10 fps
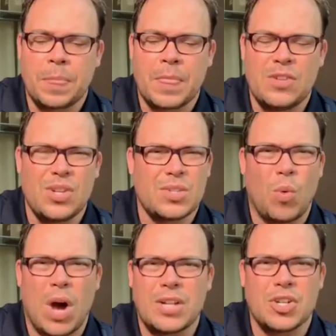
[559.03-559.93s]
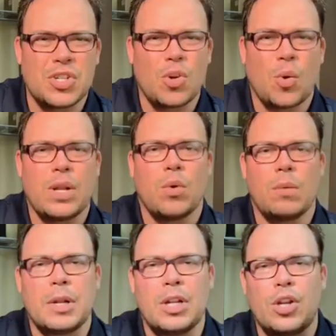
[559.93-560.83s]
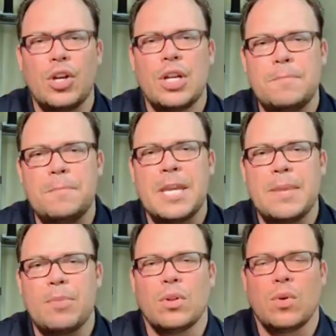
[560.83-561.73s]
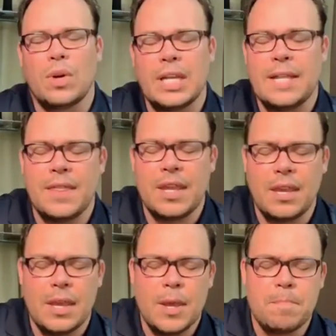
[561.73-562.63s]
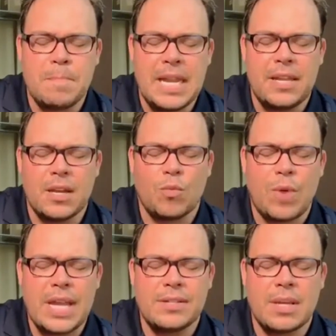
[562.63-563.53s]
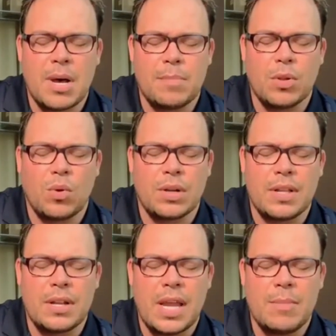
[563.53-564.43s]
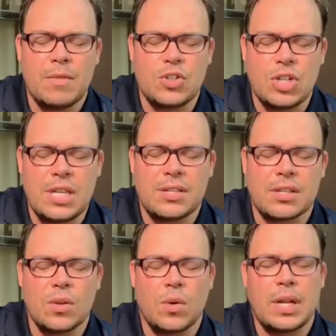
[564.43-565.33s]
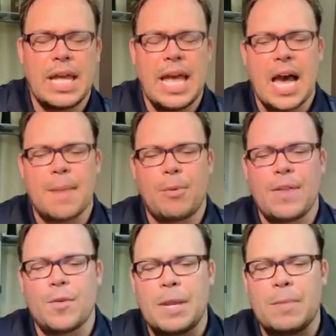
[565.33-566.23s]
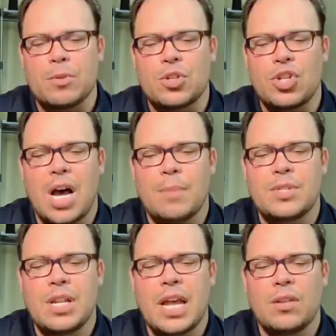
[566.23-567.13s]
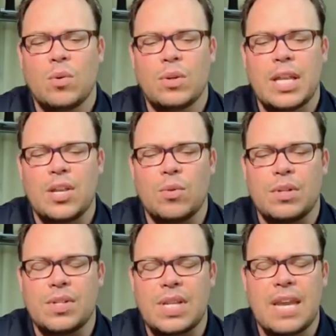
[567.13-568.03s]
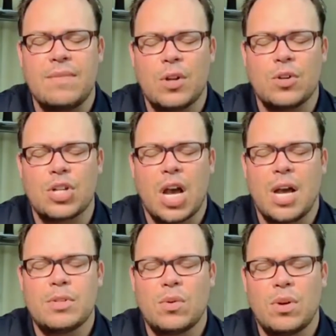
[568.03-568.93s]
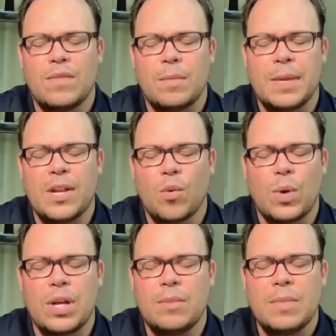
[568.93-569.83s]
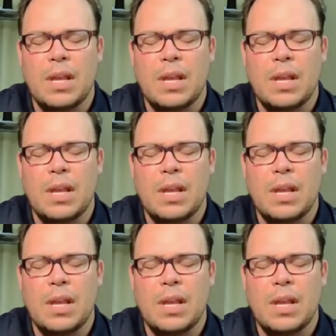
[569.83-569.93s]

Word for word: just watch a story, Lord, but good people, Lord, in the media. Raise them up, Lord, in the name of Jesus, Lord. I pray for people's jobs tonight, Lord, that you would save their jobs, Lord, if it be your will.